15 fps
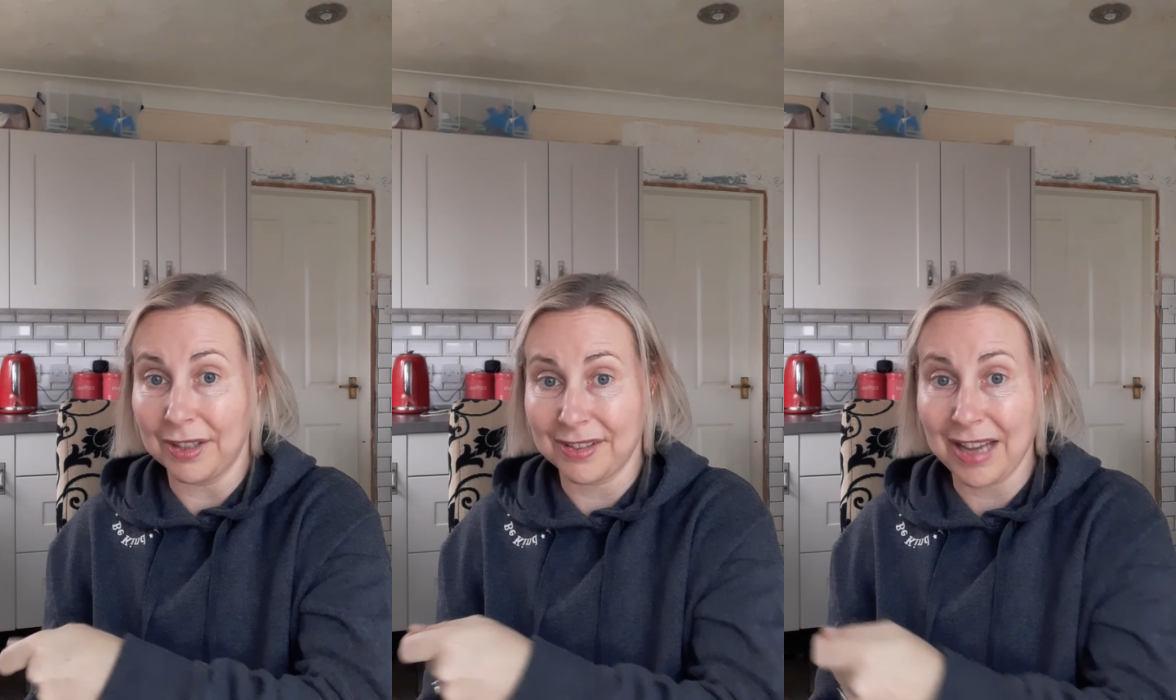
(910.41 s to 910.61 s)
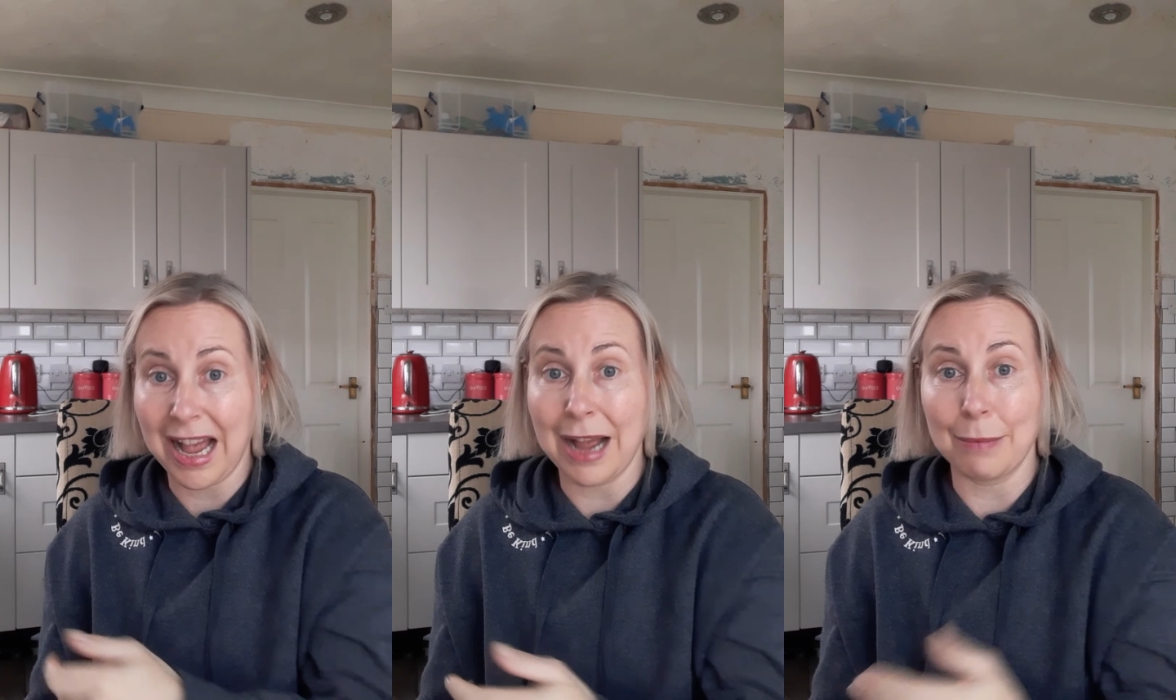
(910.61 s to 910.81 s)

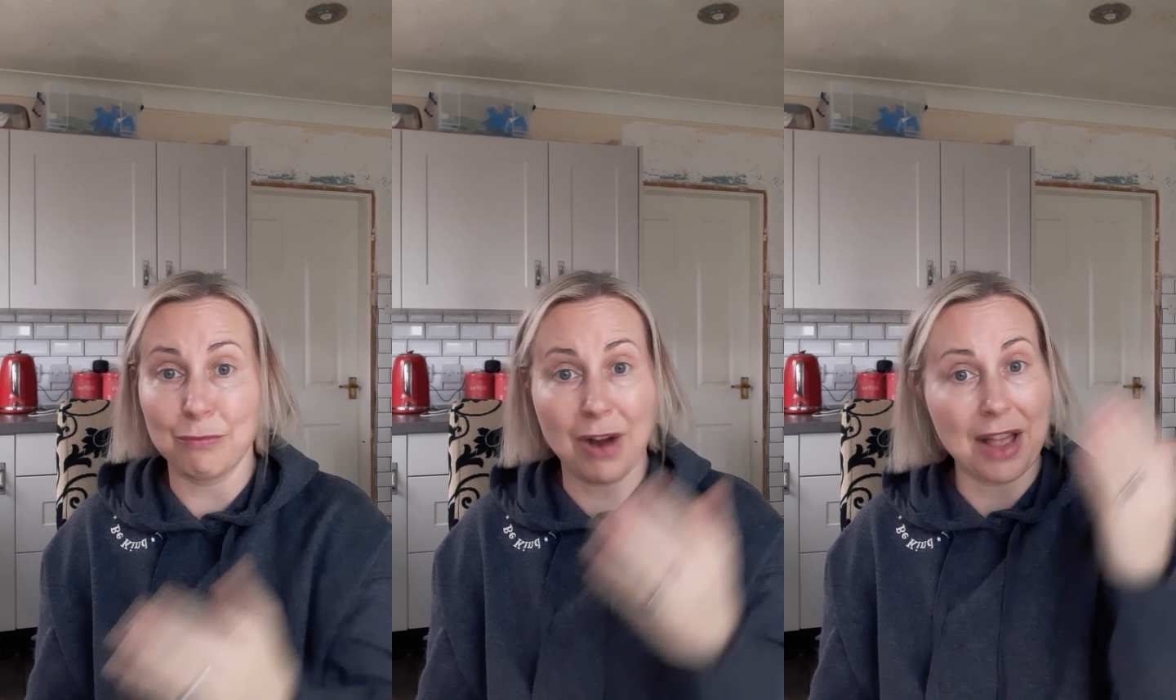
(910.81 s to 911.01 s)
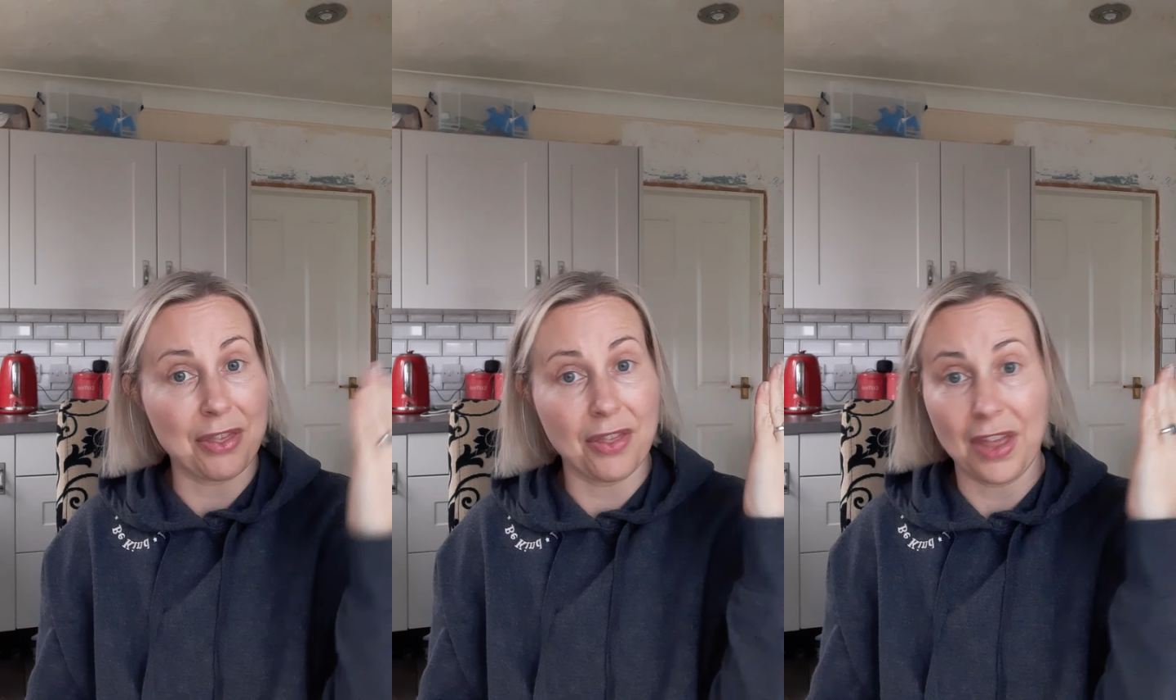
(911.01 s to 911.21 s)
a time
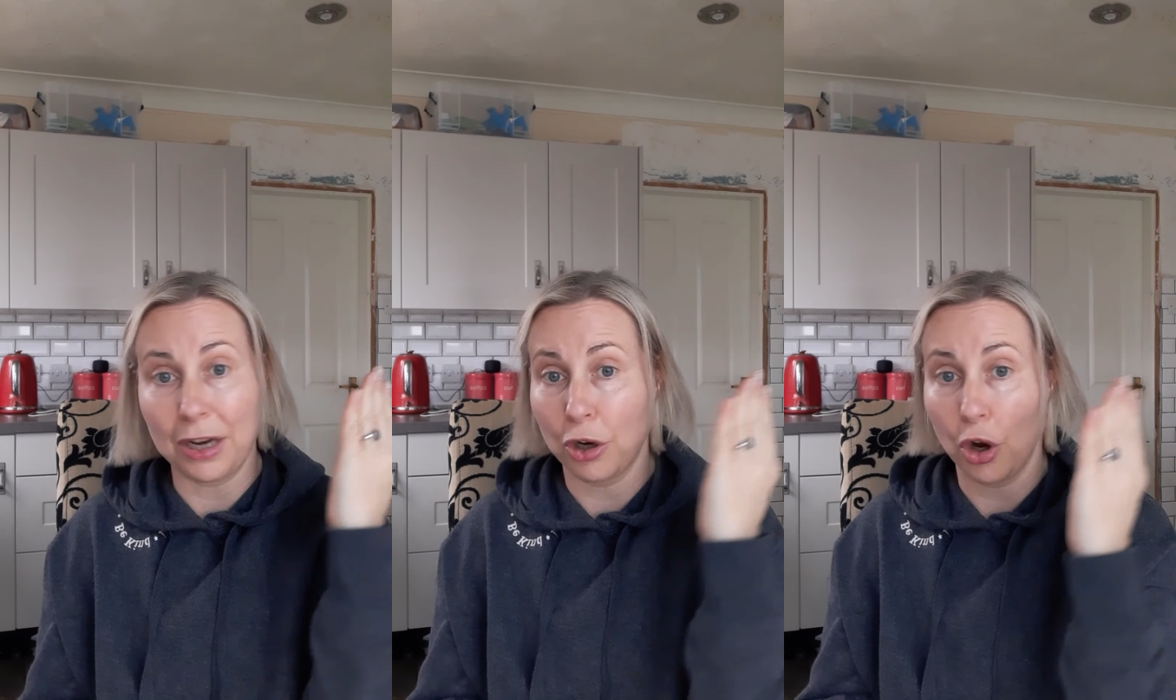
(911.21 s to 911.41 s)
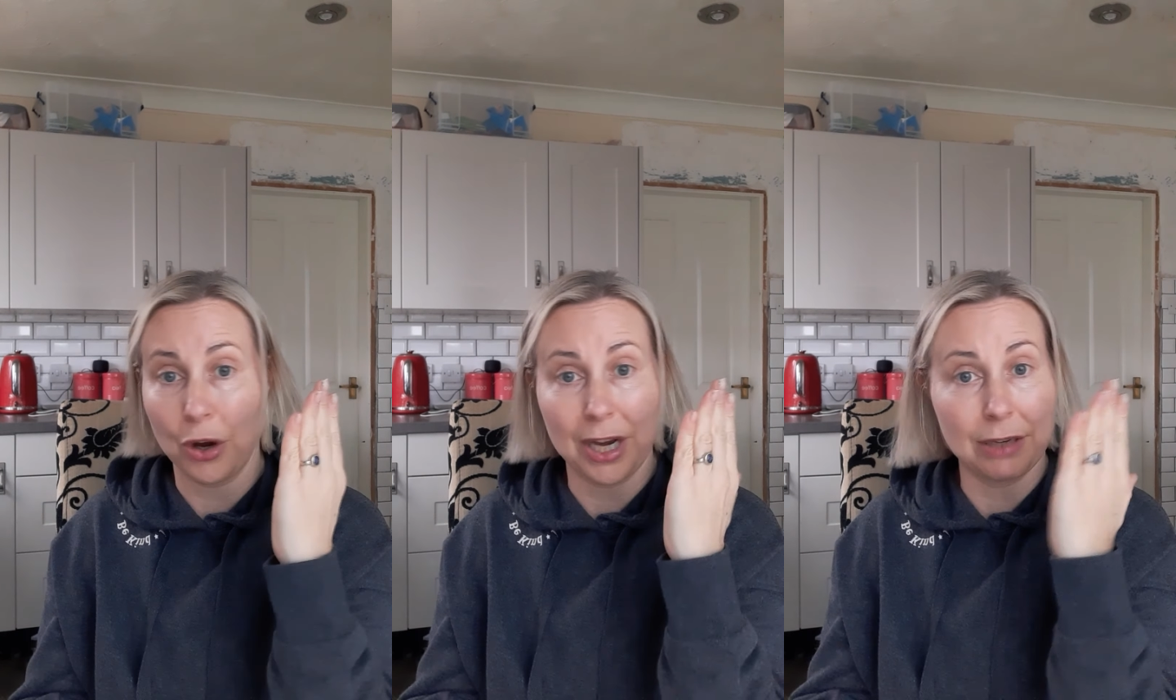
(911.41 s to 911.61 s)
rather than
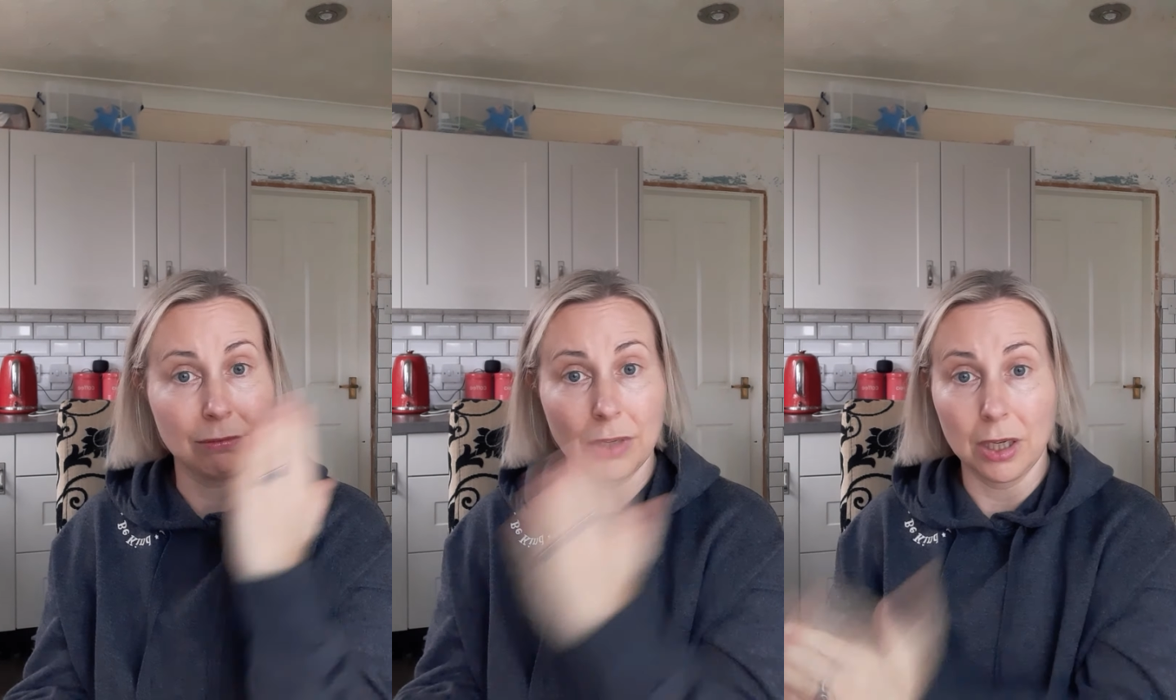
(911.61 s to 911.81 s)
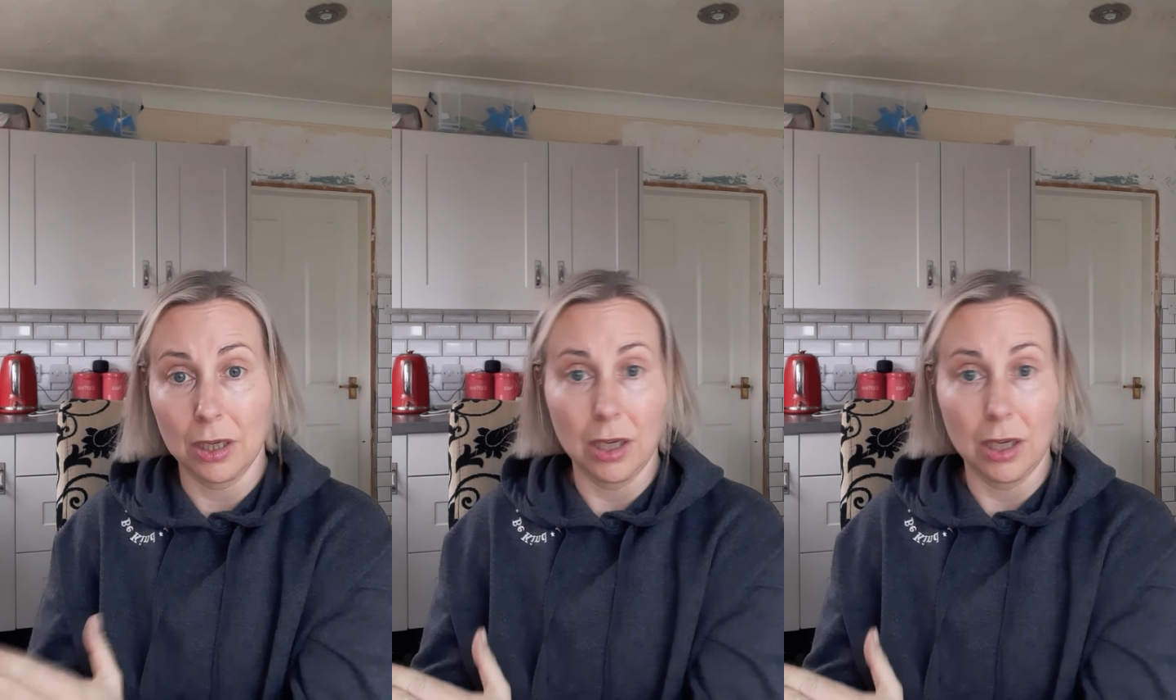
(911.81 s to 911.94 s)
going,